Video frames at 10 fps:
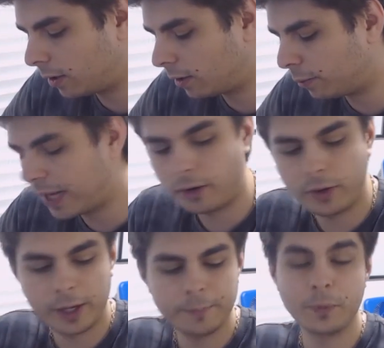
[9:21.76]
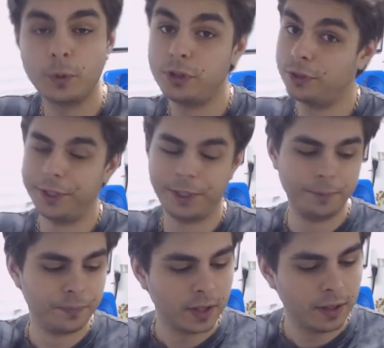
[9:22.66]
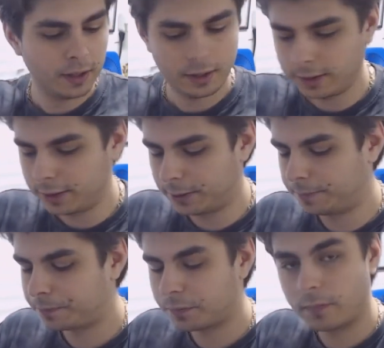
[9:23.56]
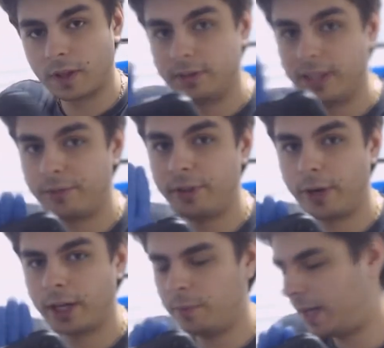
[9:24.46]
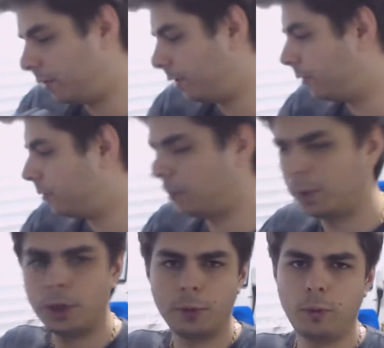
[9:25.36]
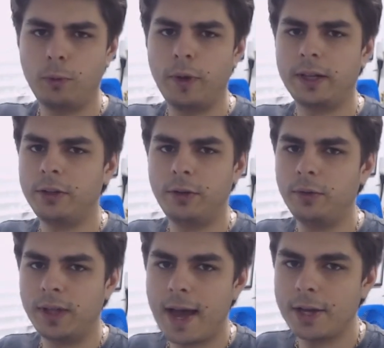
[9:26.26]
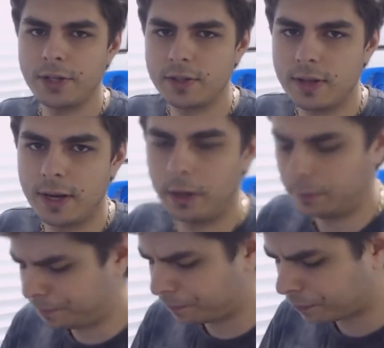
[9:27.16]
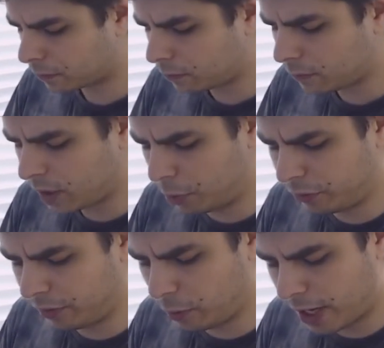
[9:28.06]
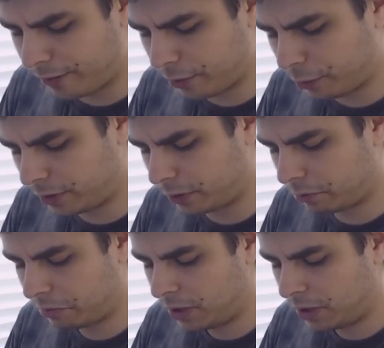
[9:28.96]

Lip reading: battery, which is good. Definitely recommend this. I'm gonna go quickly through the gadgets. They're mostly what I've used, and